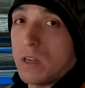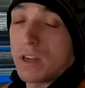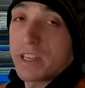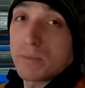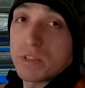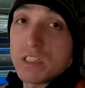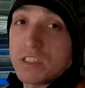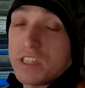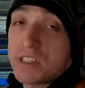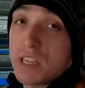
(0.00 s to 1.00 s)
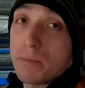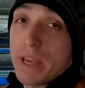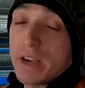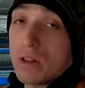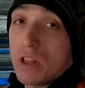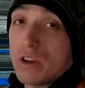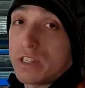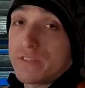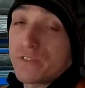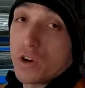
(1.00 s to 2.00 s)
I kept the DC power
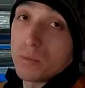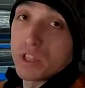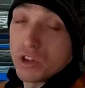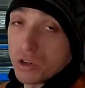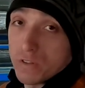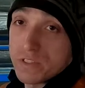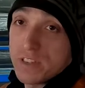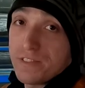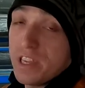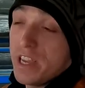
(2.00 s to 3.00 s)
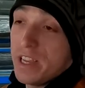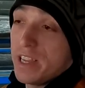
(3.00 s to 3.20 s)
lines from the knockoff DEFI